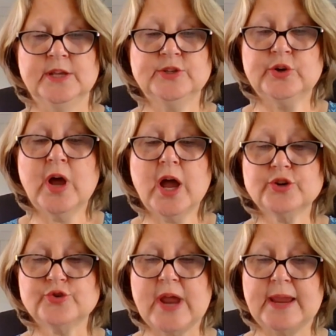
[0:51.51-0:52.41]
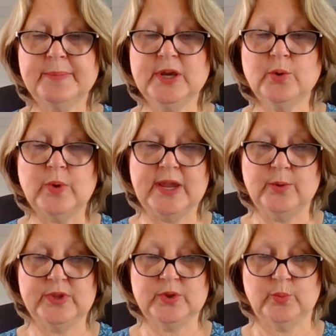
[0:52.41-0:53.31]
Do not drag me away
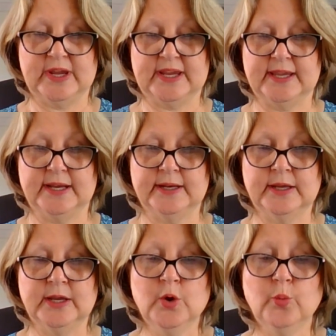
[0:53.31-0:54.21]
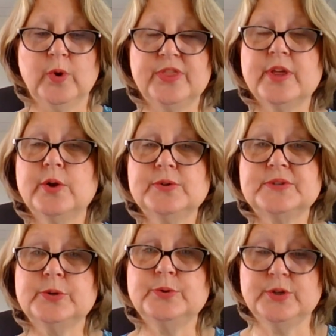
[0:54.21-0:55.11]
with the wicked, with
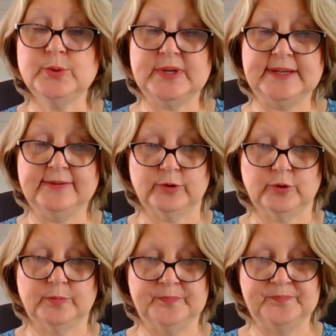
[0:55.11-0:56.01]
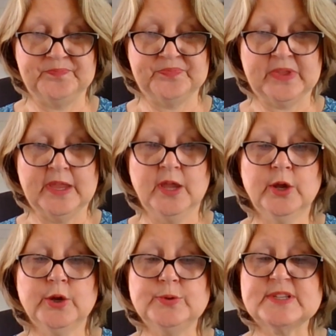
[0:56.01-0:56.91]
those who do evil,
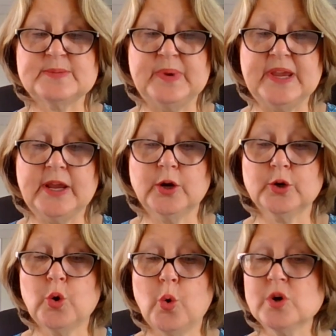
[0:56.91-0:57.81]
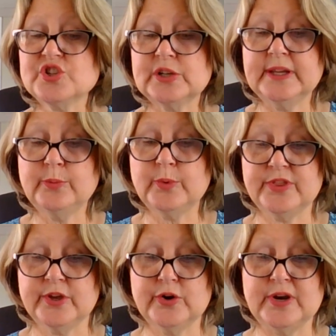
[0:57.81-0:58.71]
who speak cordially
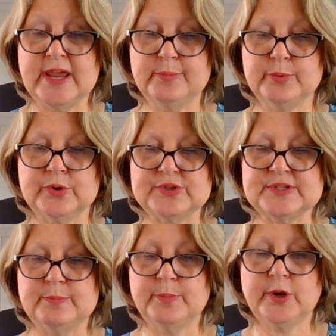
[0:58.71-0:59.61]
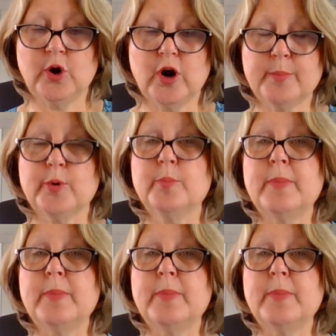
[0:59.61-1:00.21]
with their neighbors, but harbor